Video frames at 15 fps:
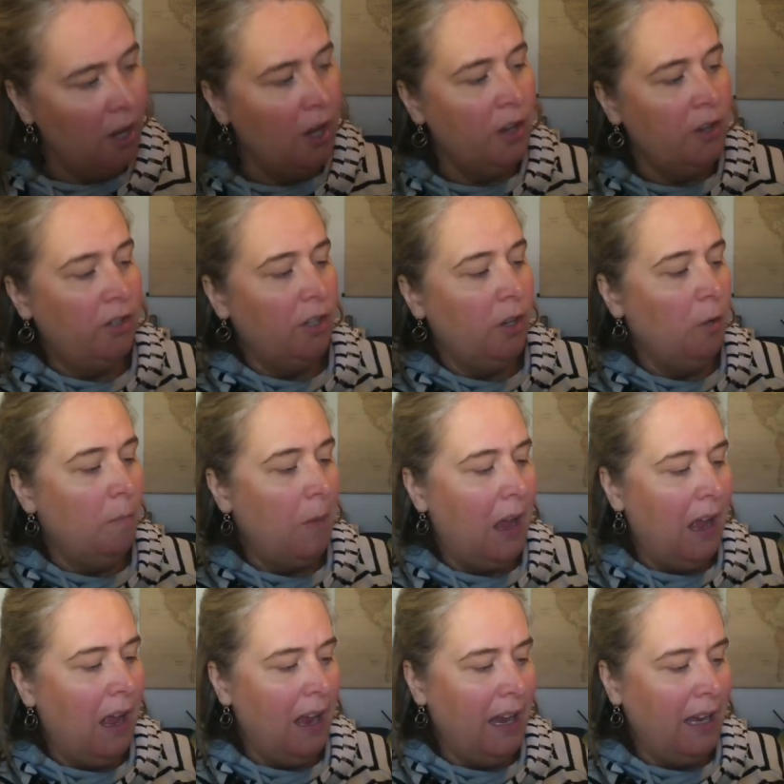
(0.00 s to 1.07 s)
So
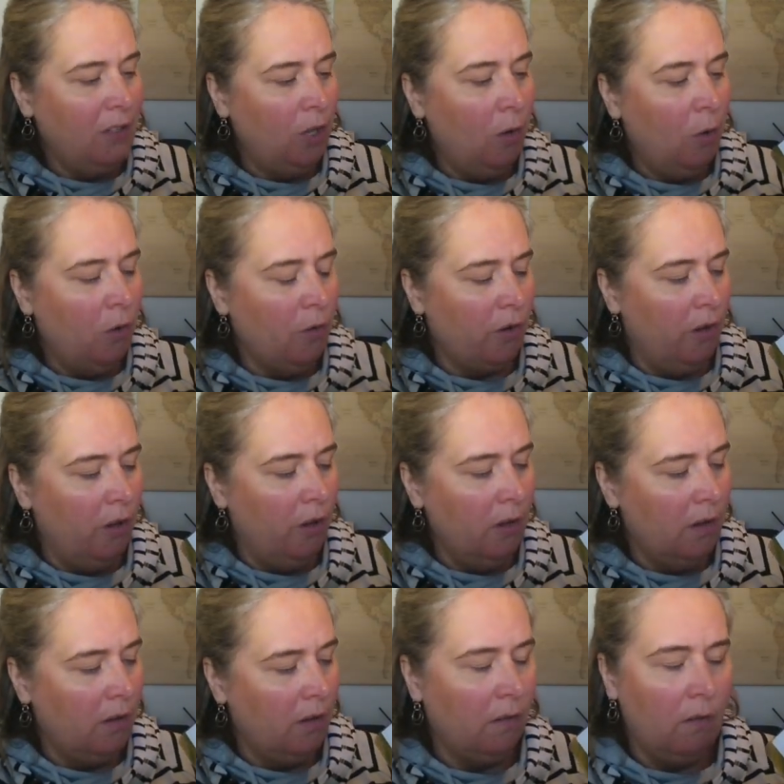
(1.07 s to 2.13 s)
my
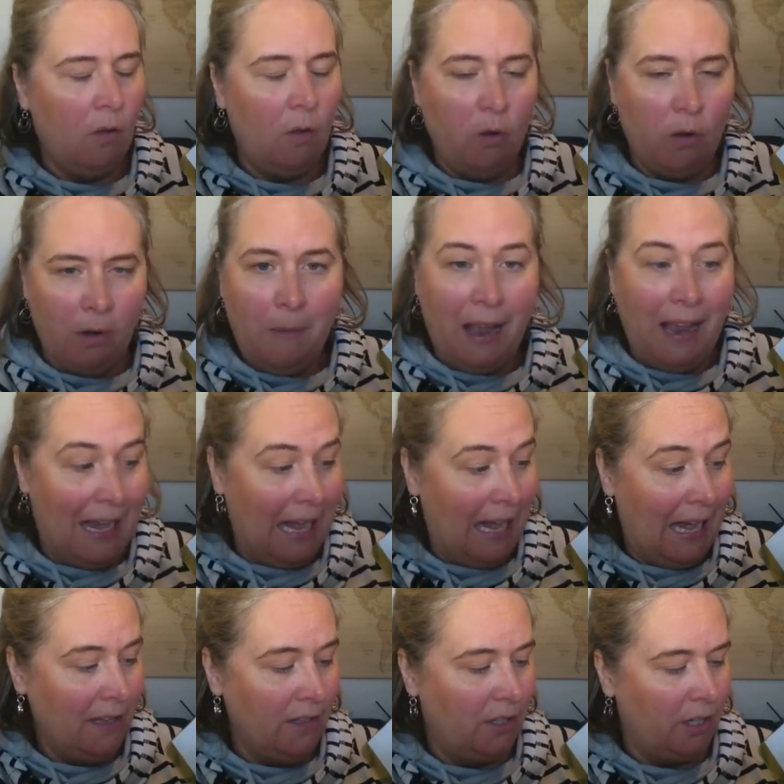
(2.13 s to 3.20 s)
total, or my
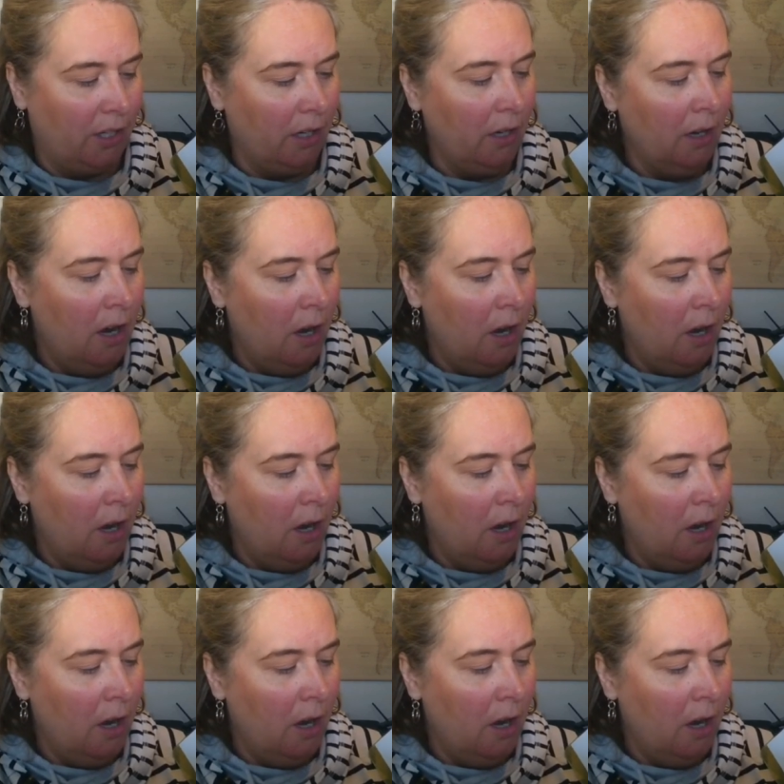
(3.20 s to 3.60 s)
answer,